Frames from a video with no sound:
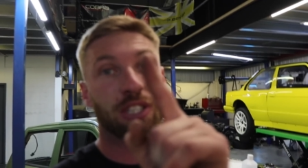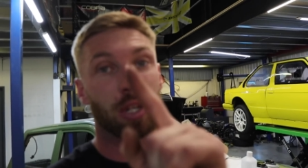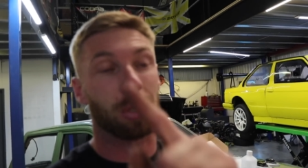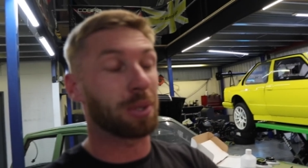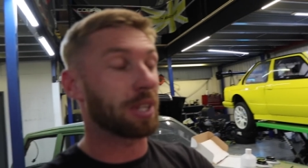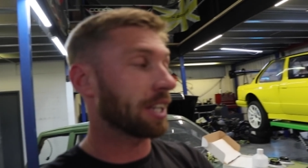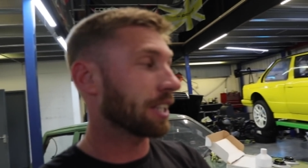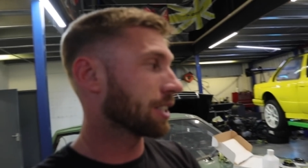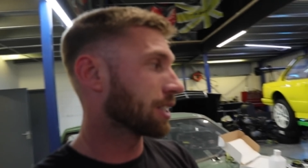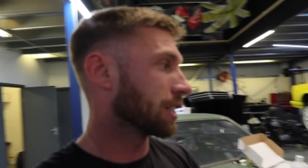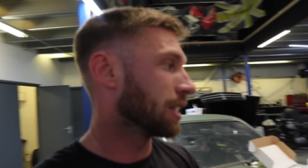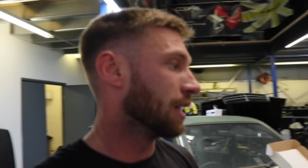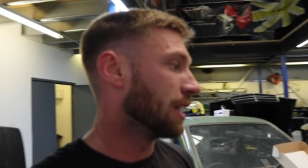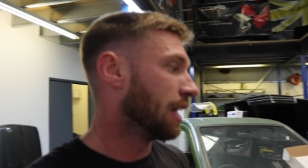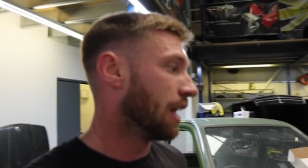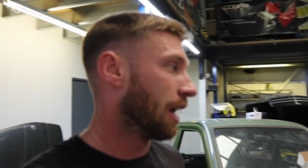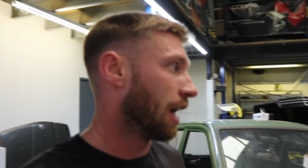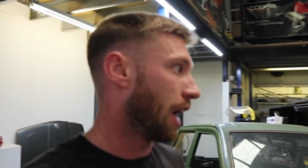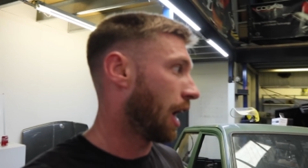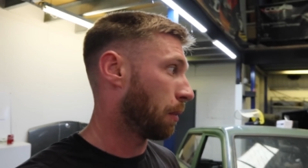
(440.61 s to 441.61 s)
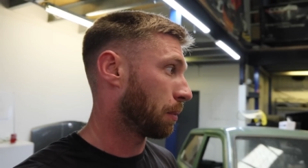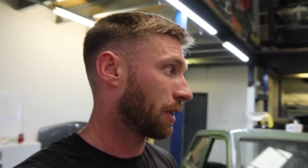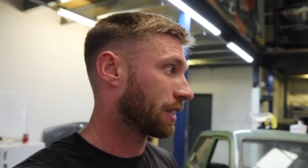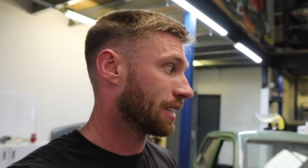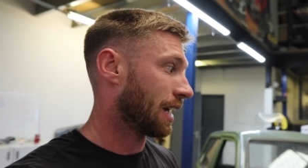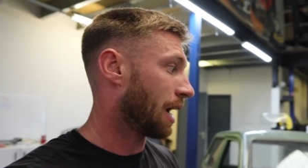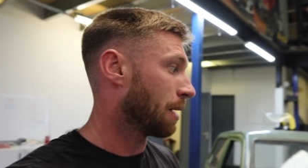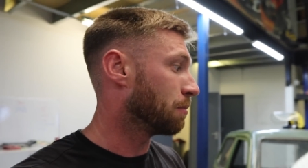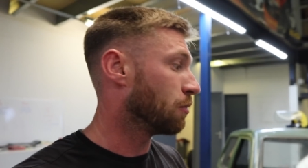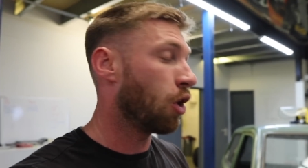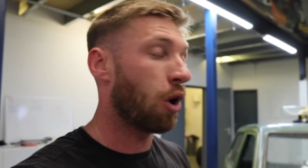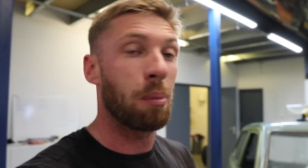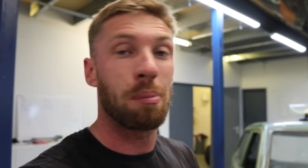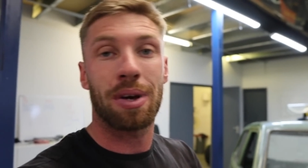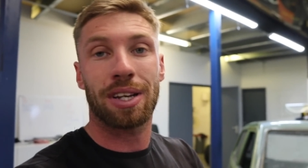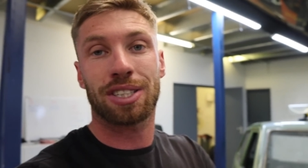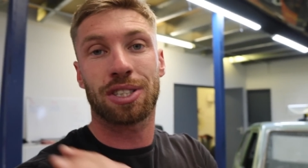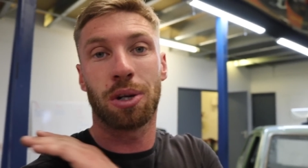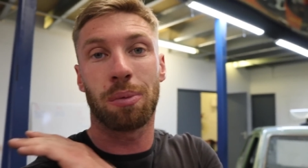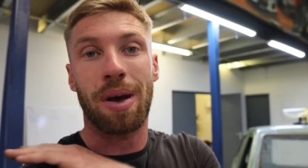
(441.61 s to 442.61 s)
do this, because I'm not
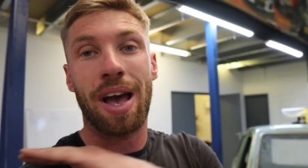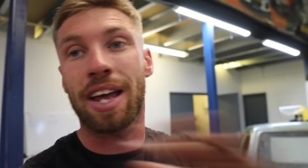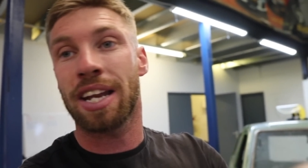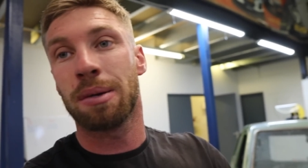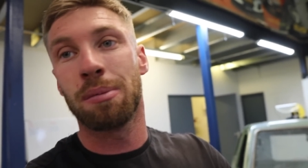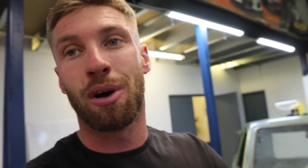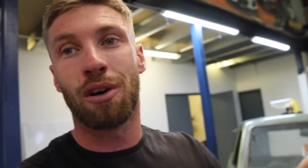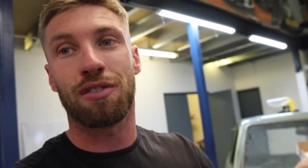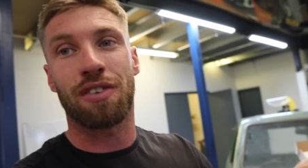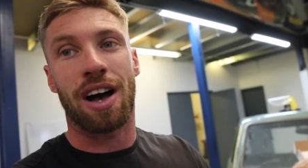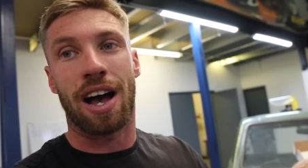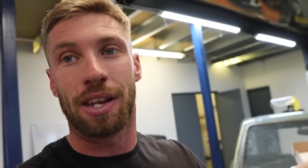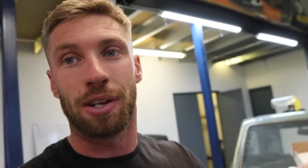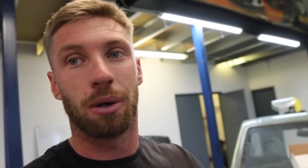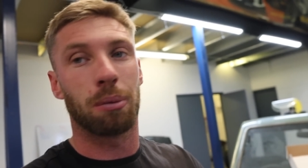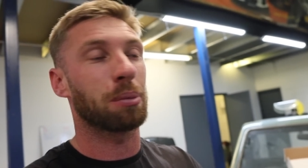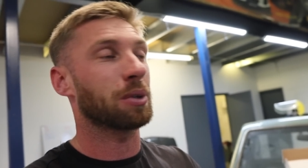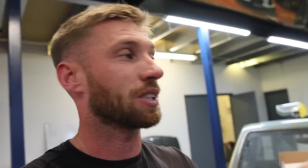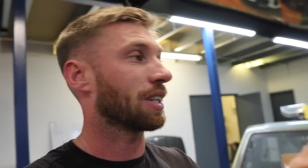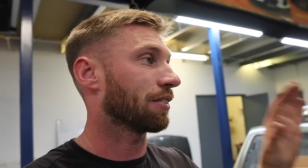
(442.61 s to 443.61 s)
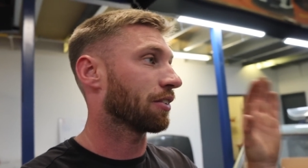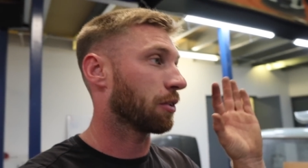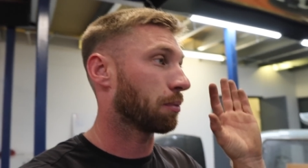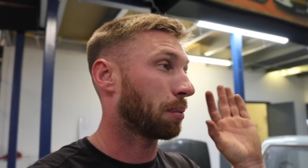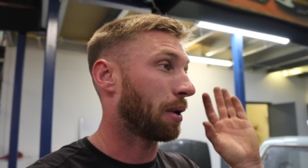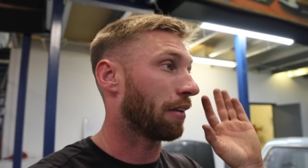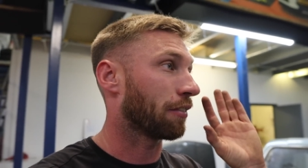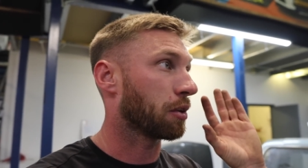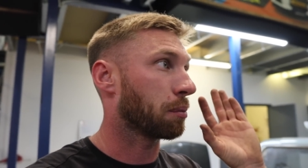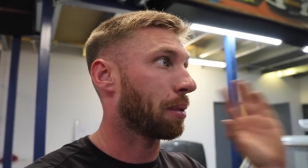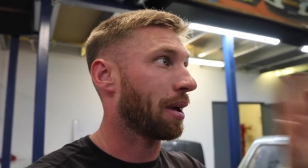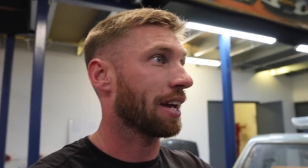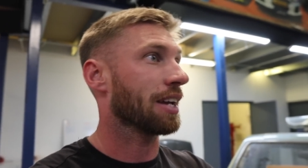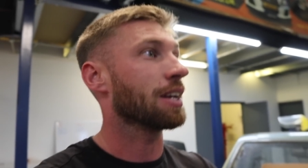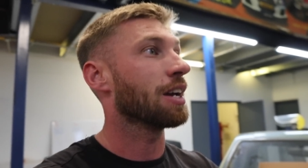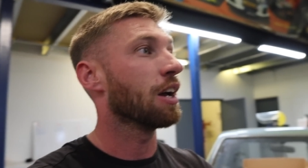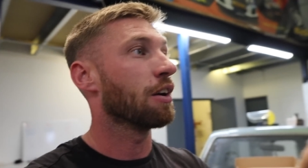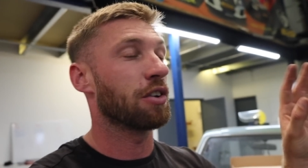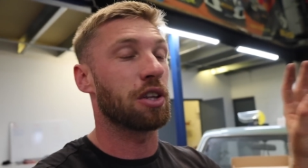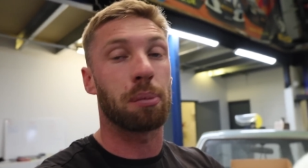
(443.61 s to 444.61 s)
messing up any more vinyl, because I'm going to have to
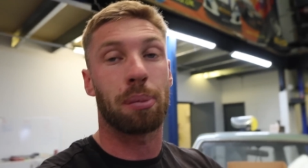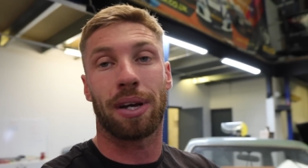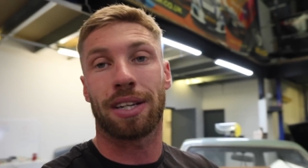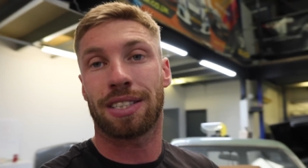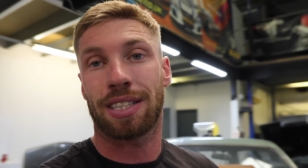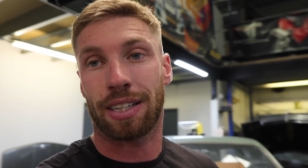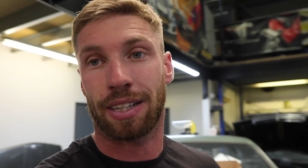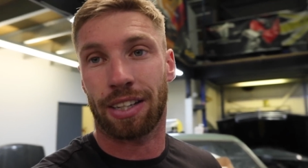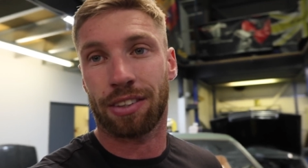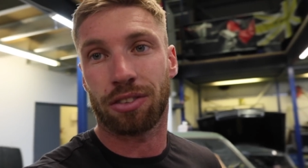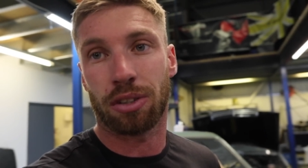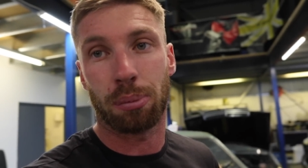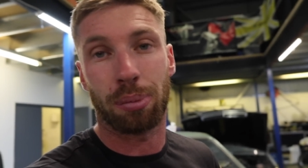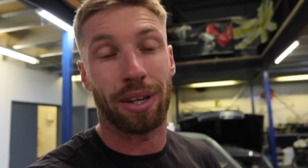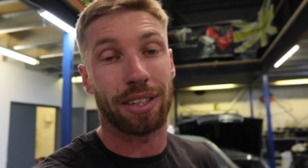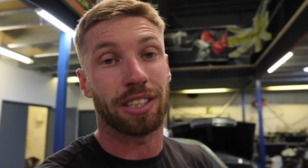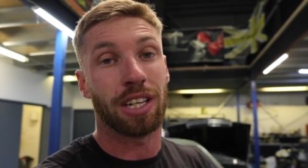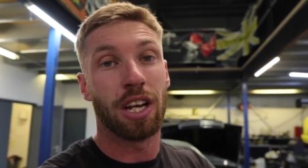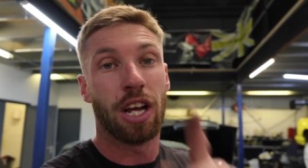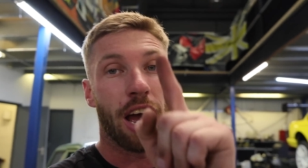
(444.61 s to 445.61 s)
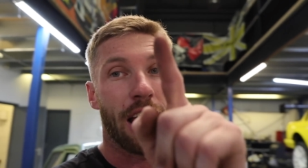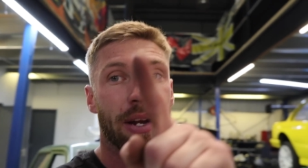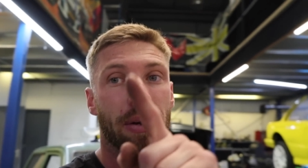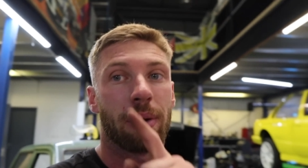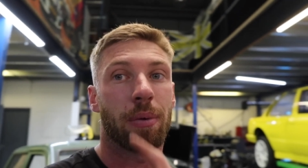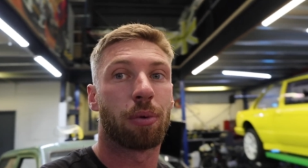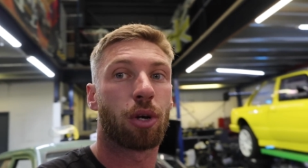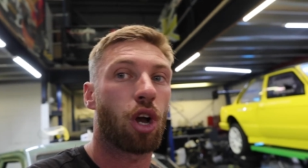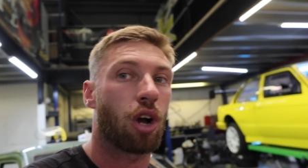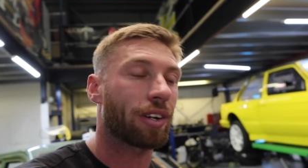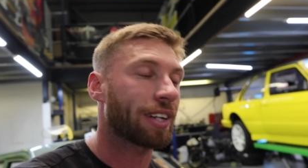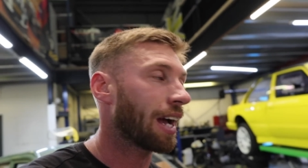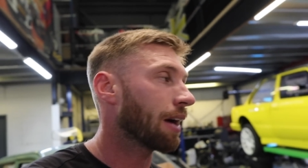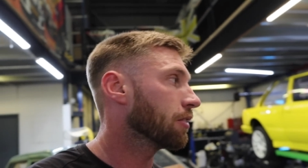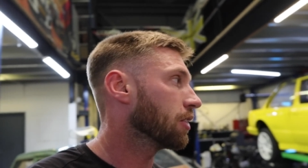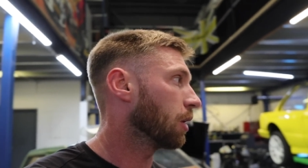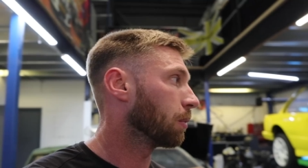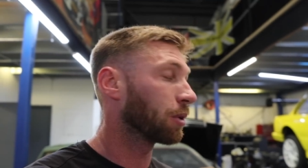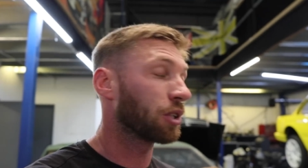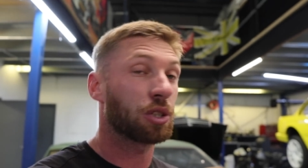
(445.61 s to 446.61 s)
pay for the place that I'm going to have to replace. Anyway, we've got to
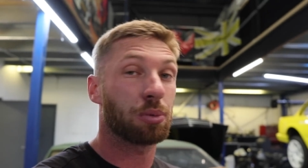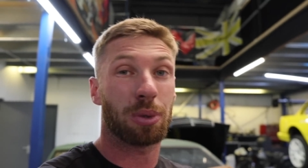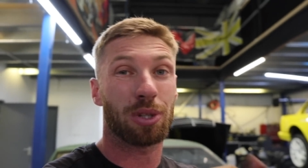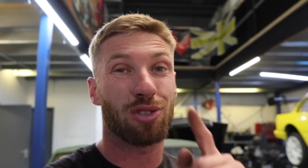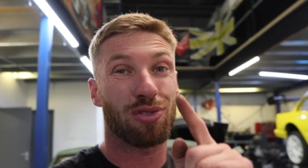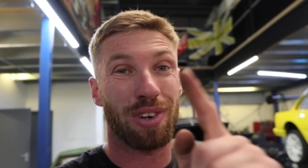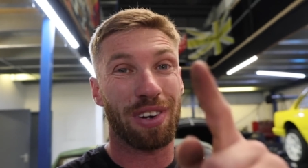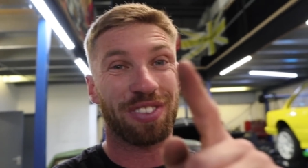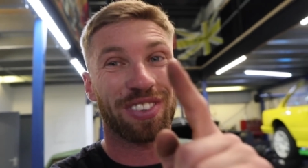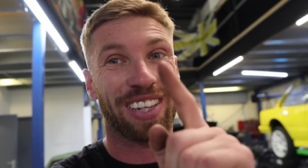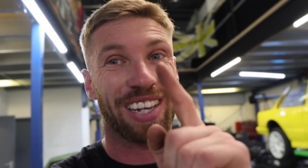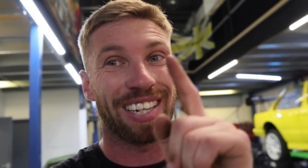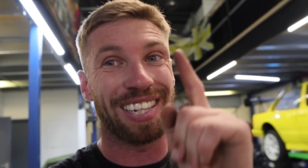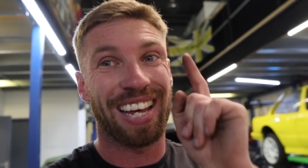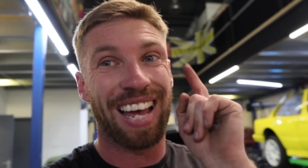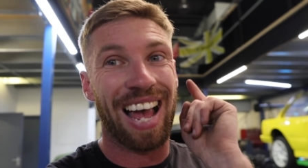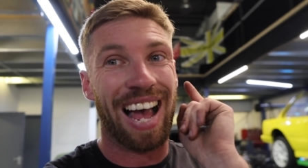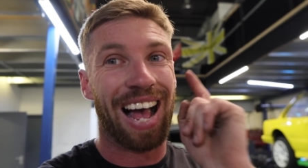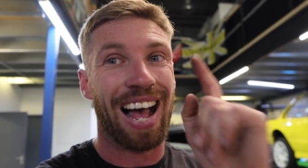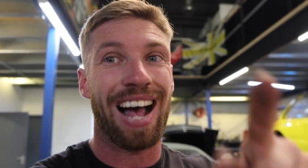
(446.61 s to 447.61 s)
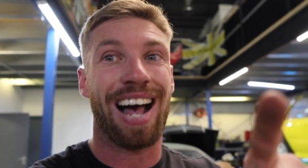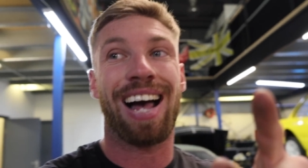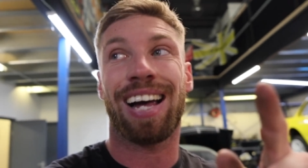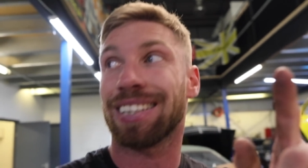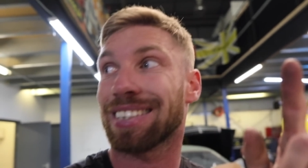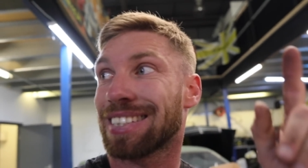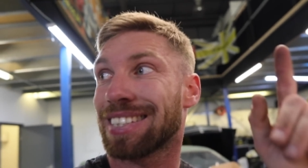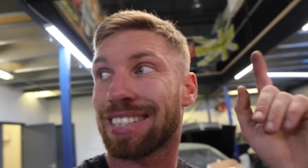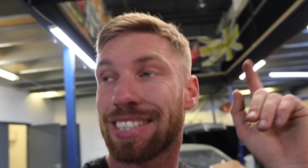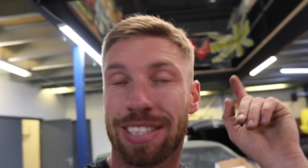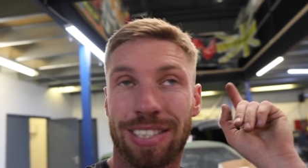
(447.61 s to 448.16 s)
carry on, because we're drifting at